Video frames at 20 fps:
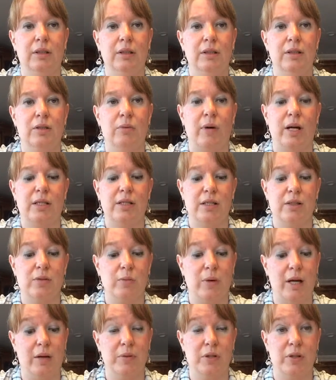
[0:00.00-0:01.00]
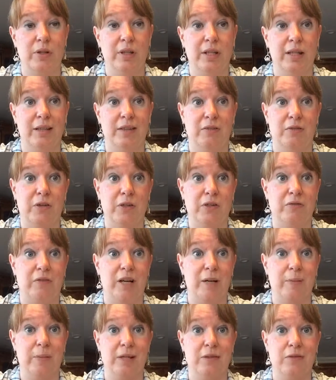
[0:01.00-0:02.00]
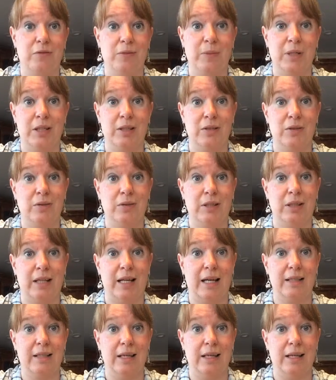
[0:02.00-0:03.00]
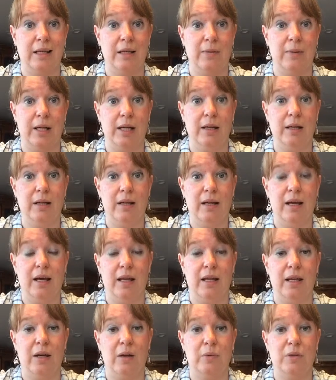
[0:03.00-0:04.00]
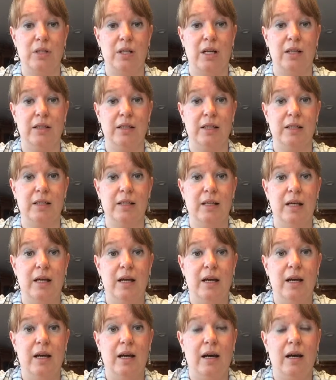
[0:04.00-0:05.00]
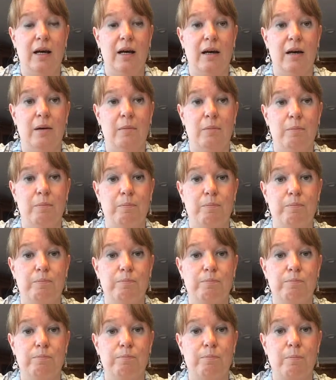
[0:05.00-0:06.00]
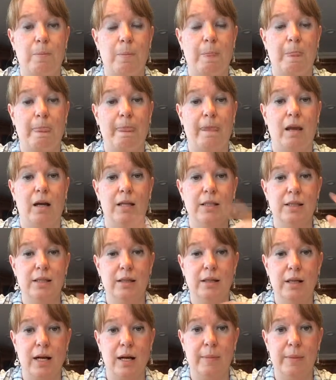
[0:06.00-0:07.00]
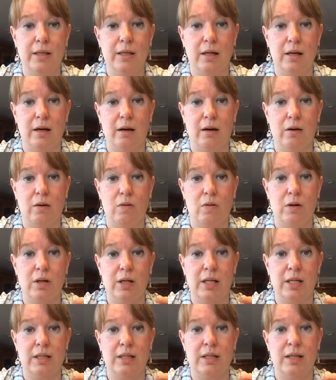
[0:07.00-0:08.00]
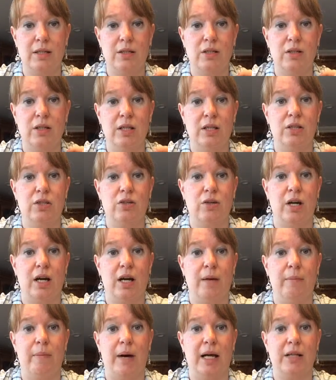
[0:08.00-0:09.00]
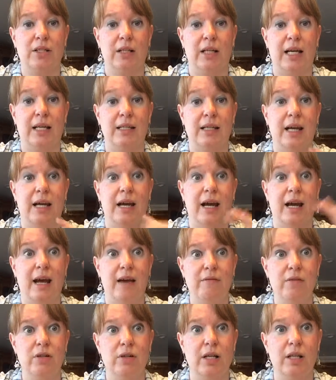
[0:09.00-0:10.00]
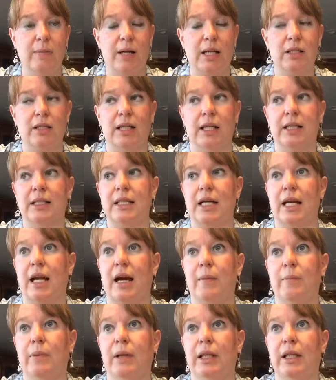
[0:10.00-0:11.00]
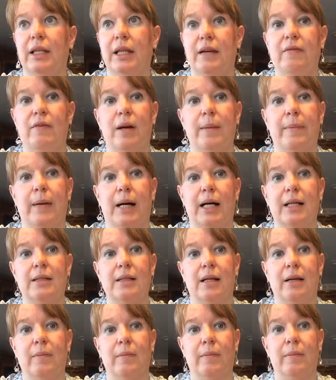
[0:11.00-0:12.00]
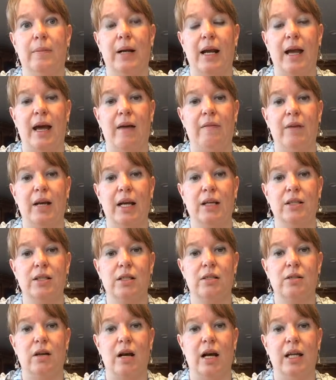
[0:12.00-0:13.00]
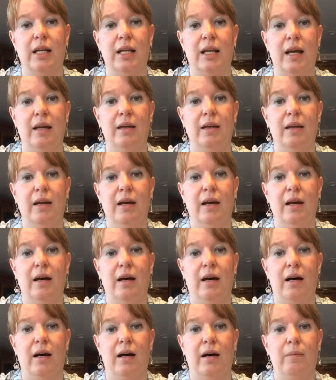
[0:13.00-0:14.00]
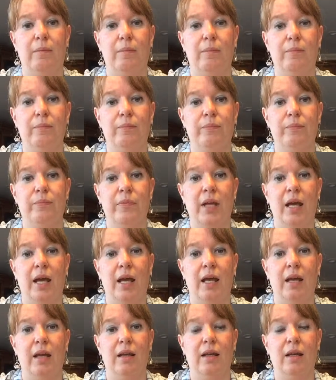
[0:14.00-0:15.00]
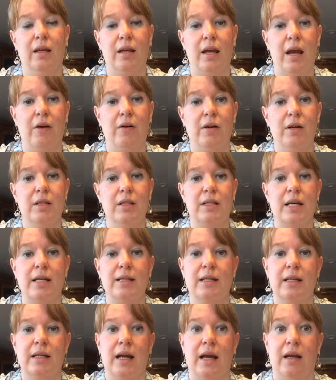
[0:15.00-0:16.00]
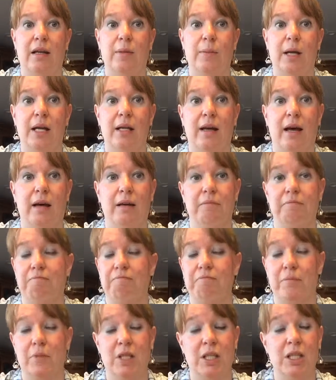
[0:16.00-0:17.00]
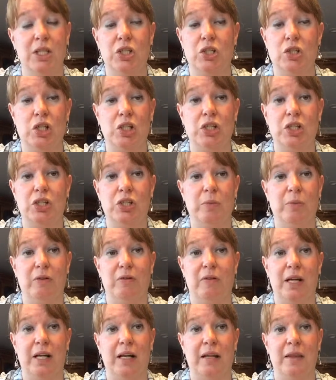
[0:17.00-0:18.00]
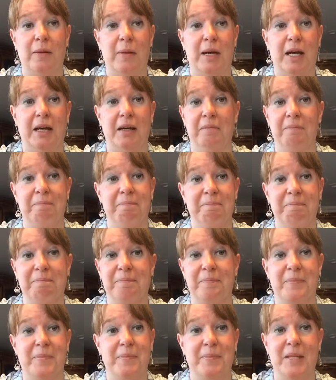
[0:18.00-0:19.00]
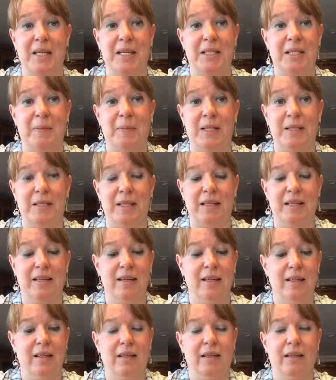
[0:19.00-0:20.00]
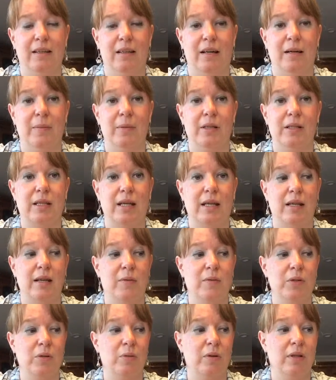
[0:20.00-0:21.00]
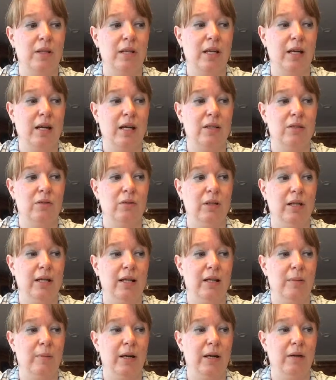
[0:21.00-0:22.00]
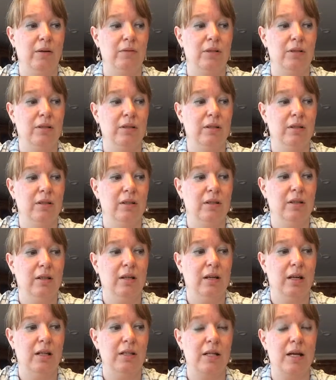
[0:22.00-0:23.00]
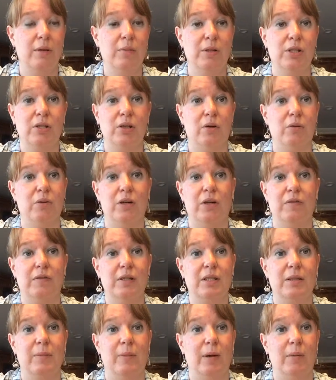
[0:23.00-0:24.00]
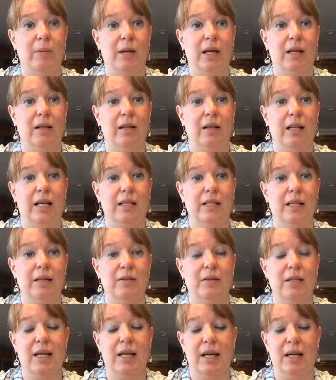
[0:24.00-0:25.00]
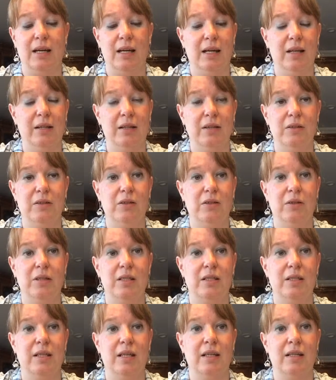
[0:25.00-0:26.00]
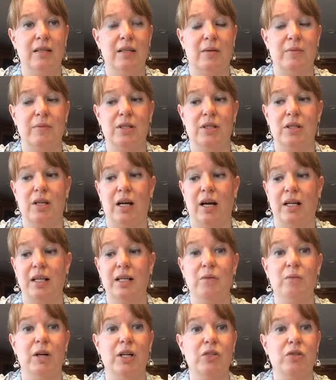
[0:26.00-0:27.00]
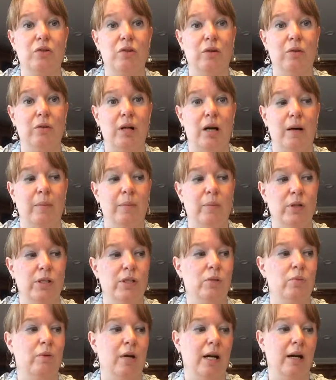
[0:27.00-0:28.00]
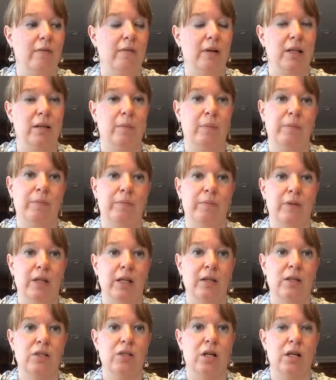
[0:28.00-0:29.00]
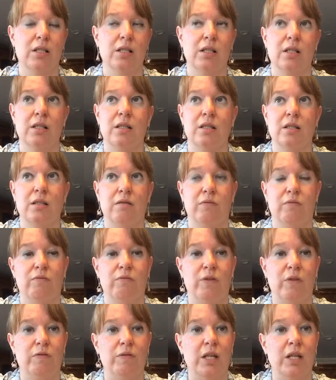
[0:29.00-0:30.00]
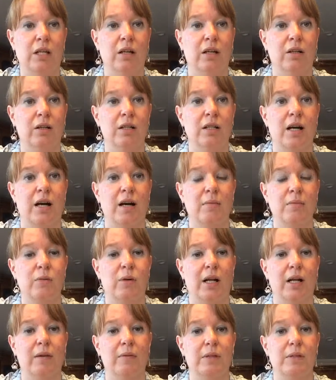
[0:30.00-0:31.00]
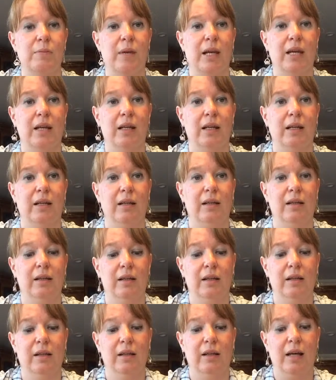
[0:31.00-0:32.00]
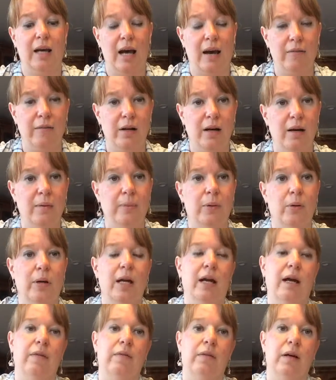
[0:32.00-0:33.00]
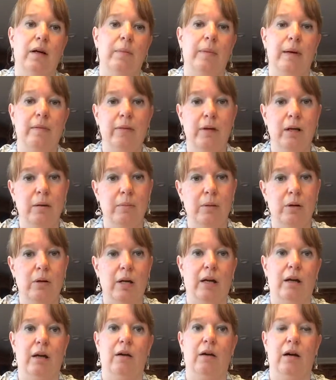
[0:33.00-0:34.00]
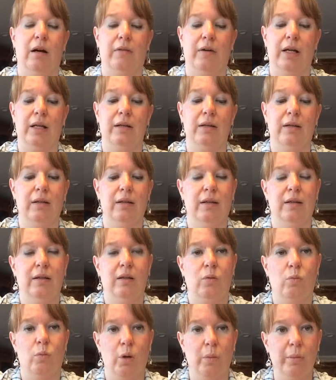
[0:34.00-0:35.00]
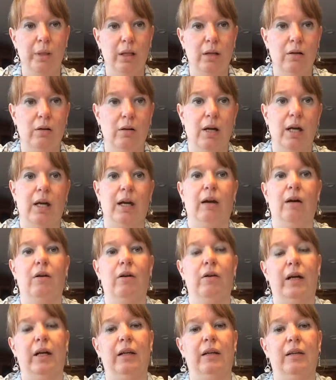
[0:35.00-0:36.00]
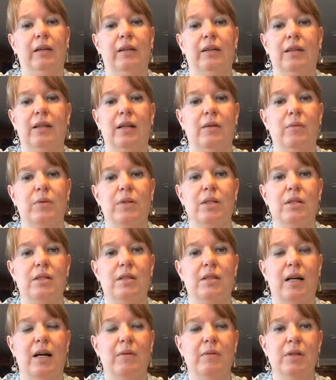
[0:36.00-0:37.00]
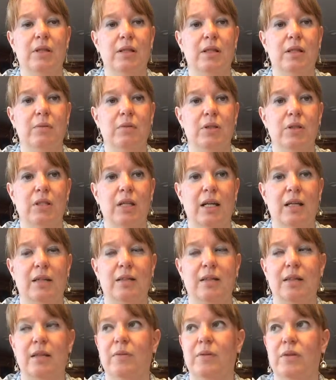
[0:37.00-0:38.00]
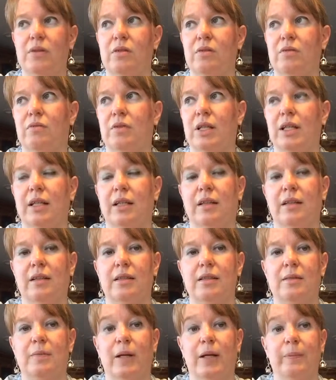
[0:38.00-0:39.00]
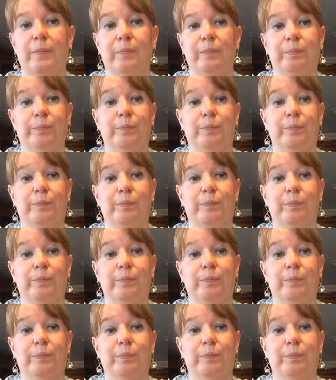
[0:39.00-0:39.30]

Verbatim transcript: to watch this. Well, it was only like the first five minutes for me to do the latte anyway, and then it was all done. Um, I see a comment there. Courtney says you need to try a matcha latte. I haven't tried the matcha latte. I believe I bought some, but I haven't actually tried it yet. Um, and Karen is asking how you make that. The instructions should be right on the bag. Easy peasy. I must say that was one thing I do like about because I was so nervous about making a latte. I how the hell do you do these things? I was I didn't want to screw it up, which is why I read the the instructions 1500 times while I was making it. Half a cup, okay, half a cup, half a cup, okay, all right. More milk, okay, all right. It was I was it was tense. It was ridiculous, but